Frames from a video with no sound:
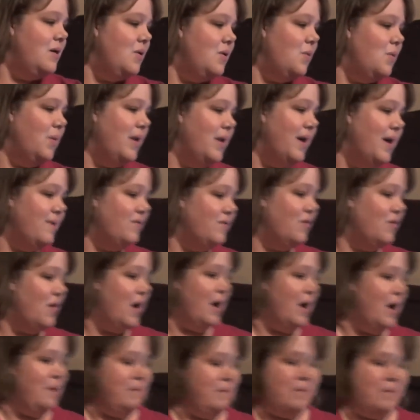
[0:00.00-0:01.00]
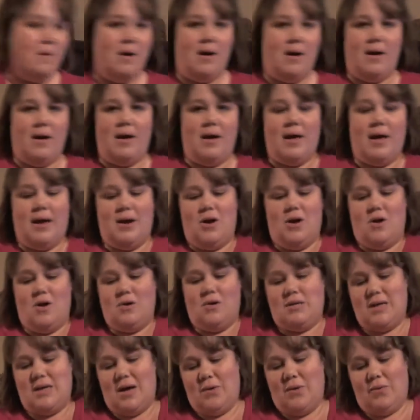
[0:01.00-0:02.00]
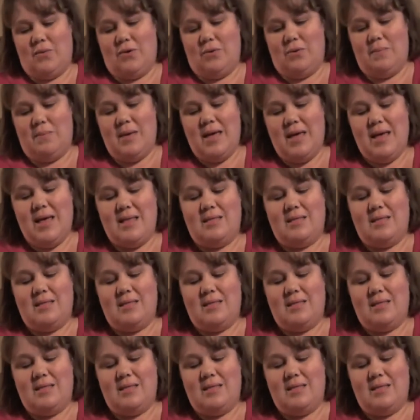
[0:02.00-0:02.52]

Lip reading: whenever I'm in a hotel room.